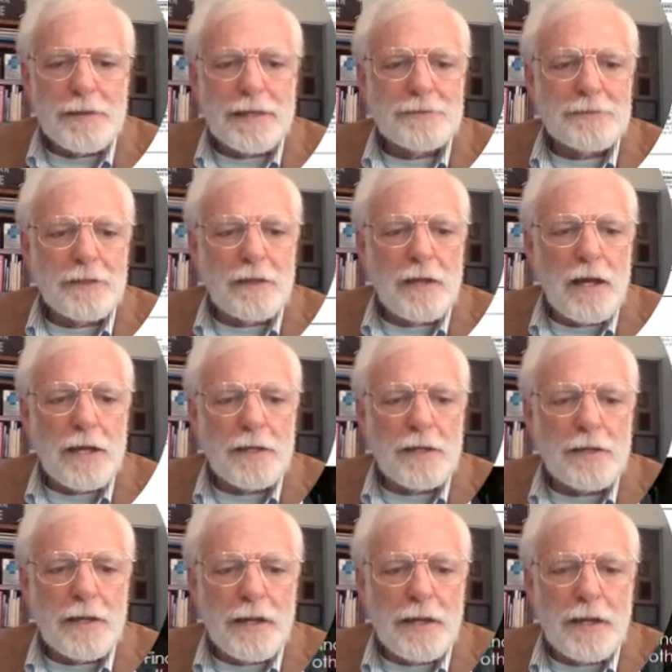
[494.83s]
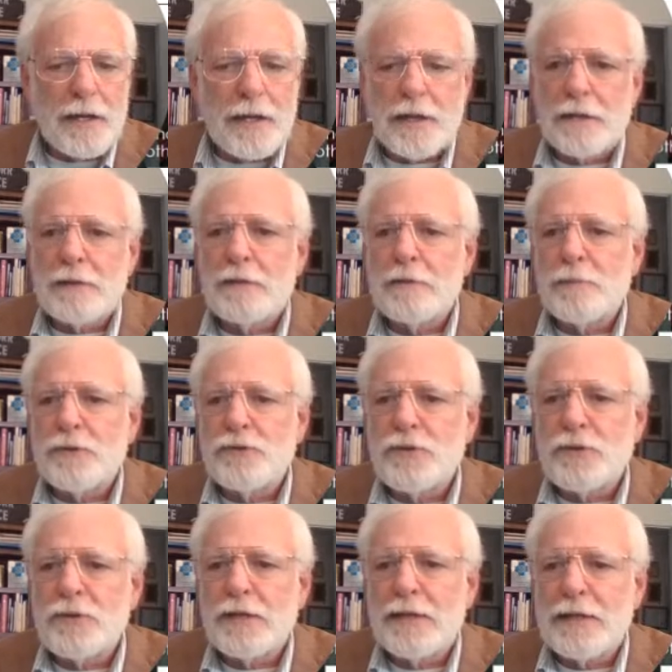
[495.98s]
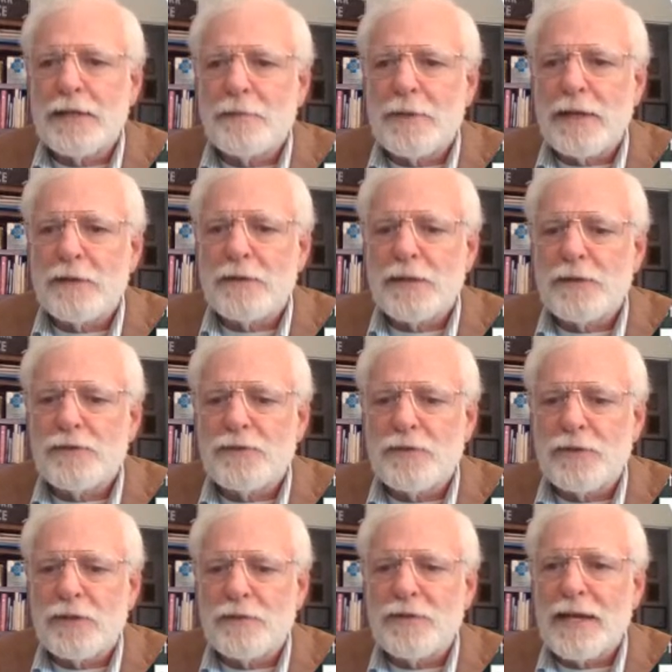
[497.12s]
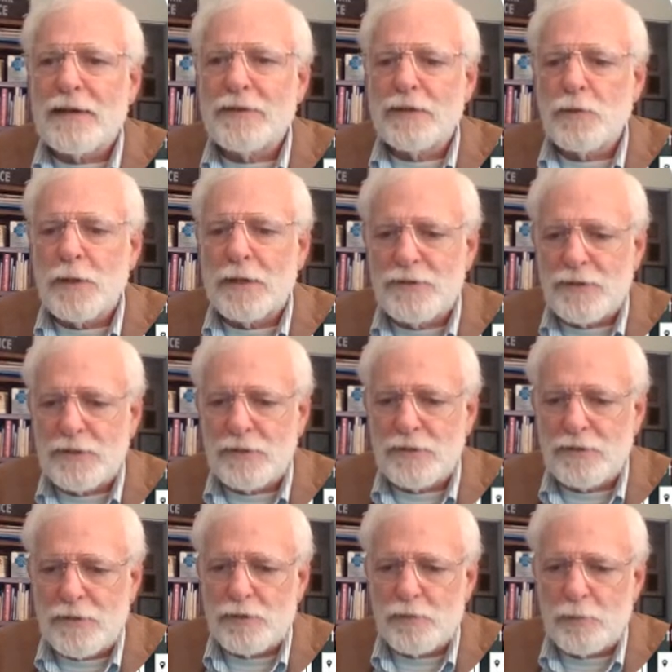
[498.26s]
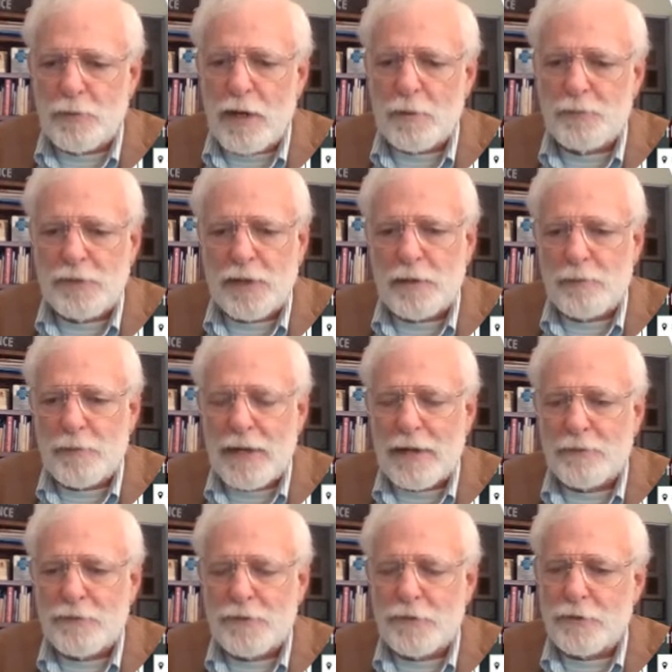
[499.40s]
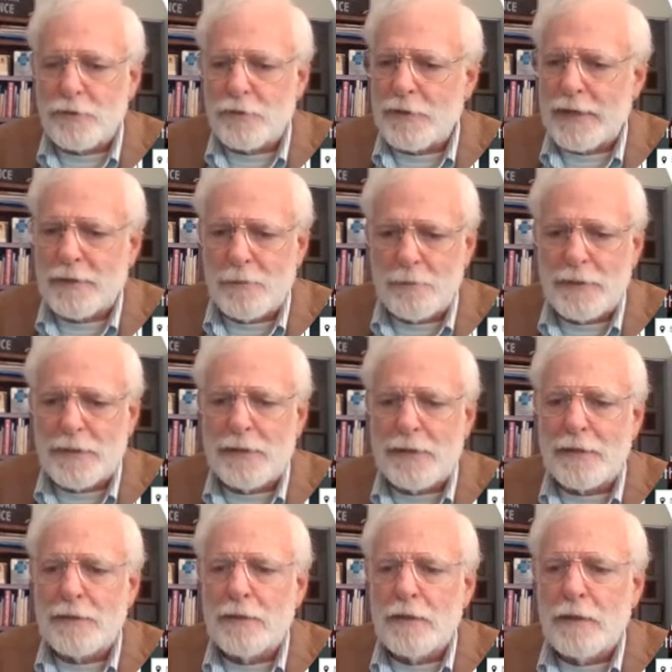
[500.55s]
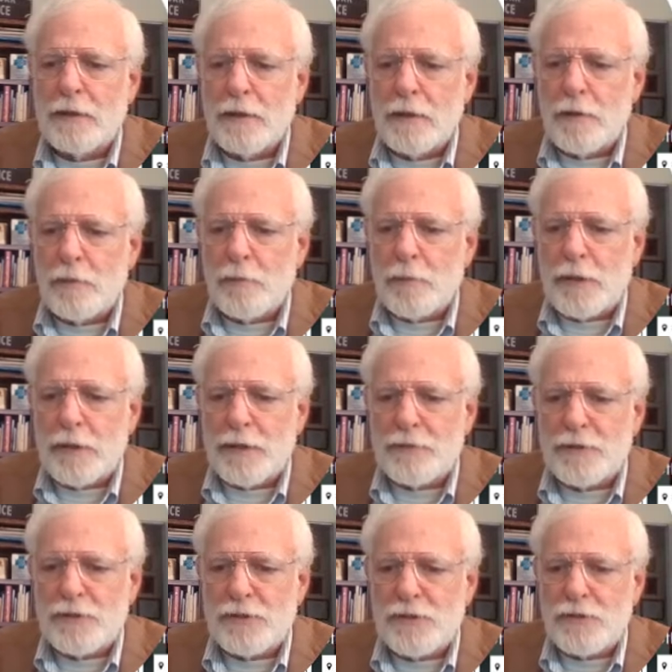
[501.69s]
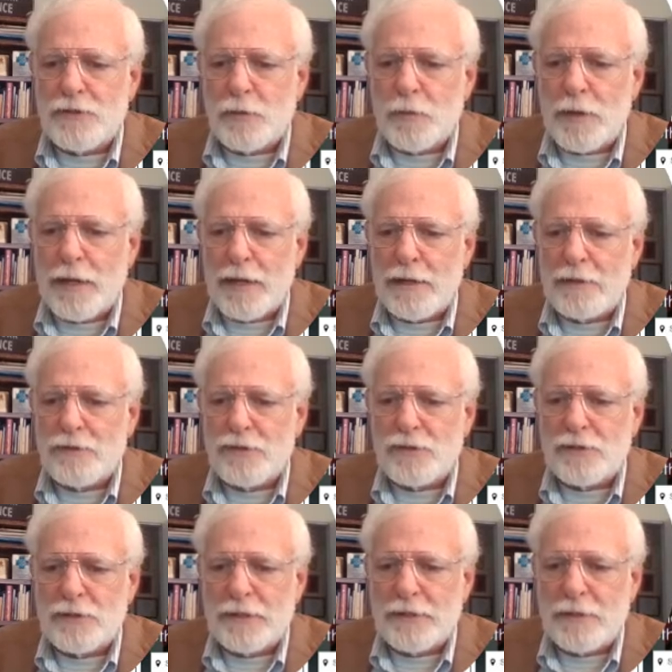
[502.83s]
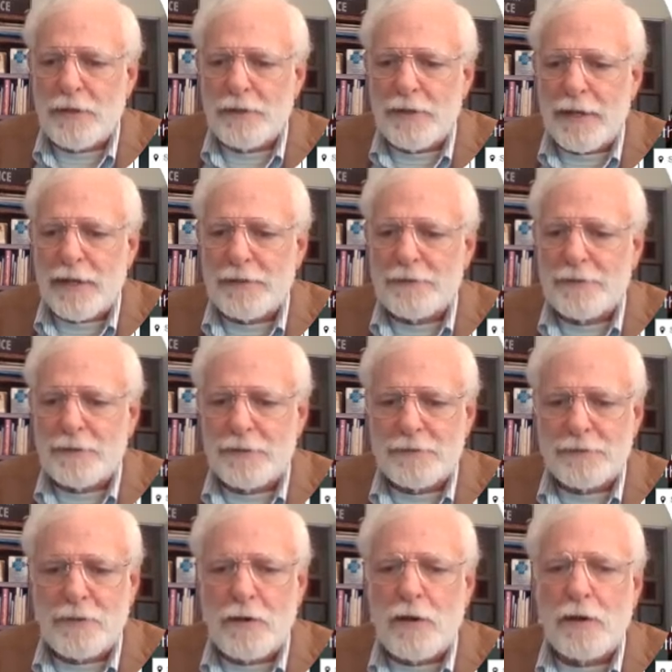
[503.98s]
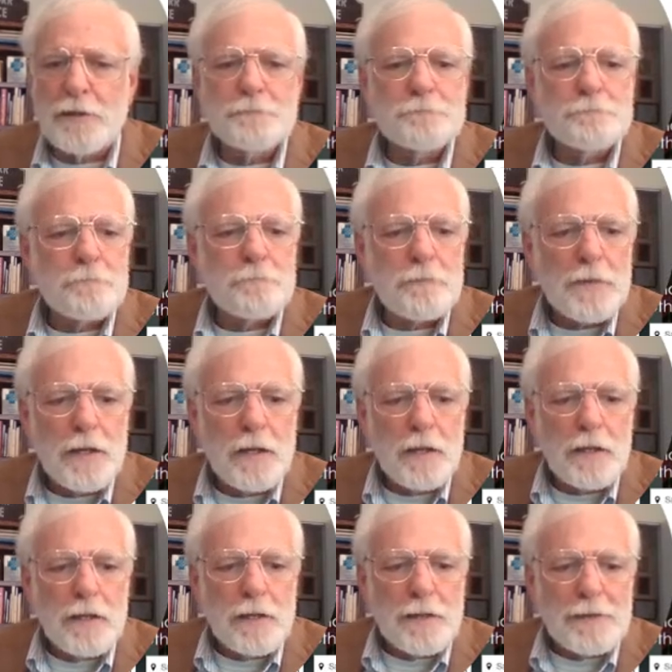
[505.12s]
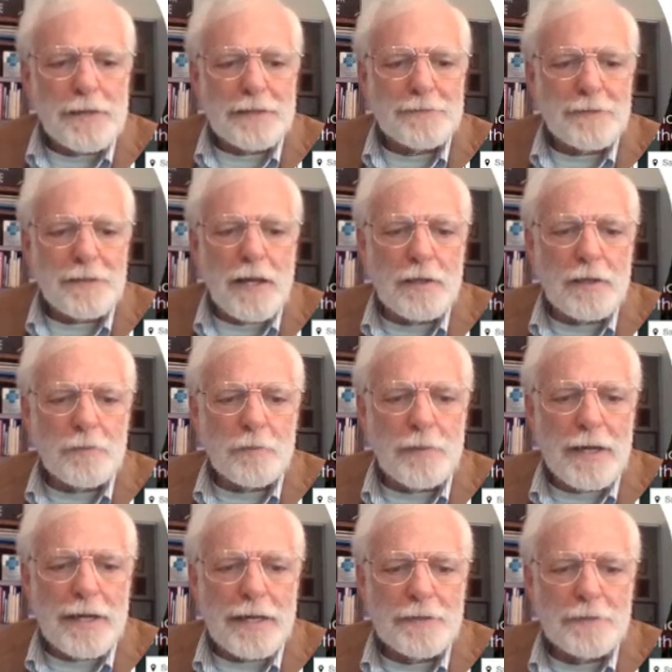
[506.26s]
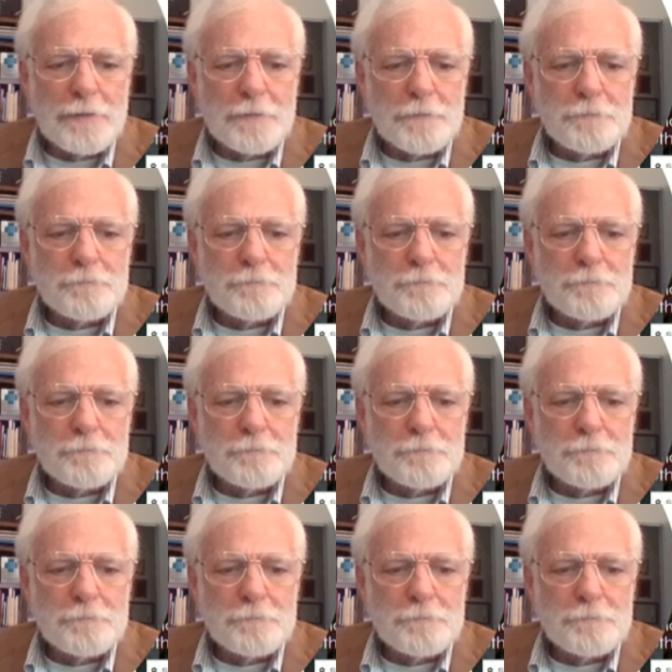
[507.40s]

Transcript: Thanks a lot, and be sure to email us if you have any questions. This pops up after like a minute, but if it's in your way, just click on the X and it's gone. Thanks a lot. Bye.